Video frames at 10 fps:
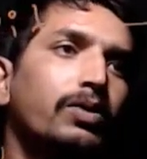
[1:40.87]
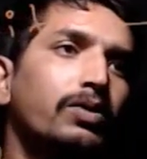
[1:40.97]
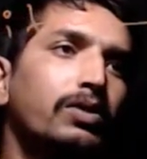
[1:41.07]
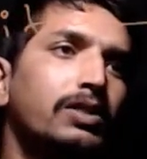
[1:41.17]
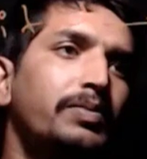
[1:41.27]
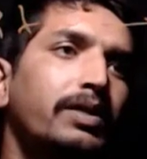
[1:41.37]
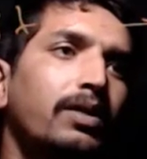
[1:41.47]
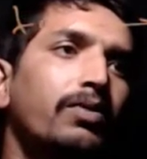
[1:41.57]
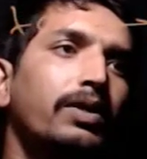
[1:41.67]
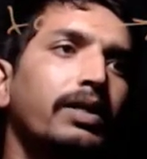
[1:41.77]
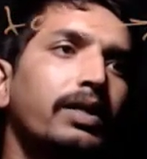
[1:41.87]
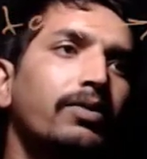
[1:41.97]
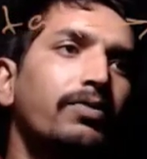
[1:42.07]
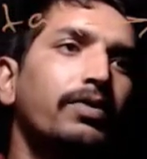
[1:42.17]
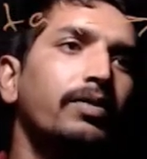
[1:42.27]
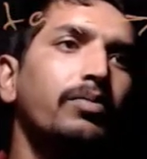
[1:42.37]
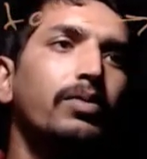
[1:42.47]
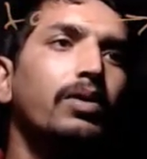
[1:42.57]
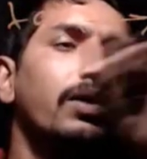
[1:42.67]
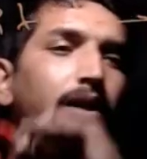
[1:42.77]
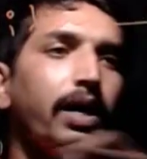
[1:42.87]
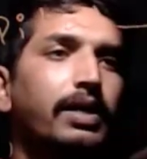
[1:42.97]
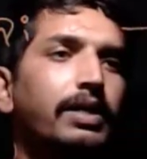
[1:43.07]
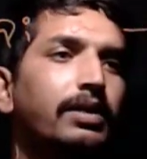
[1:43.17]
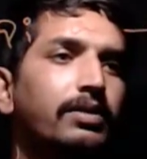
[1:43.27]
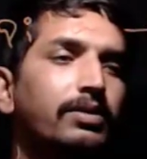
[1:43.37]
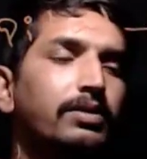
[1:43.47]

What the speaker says: Hospital word derived from Latin.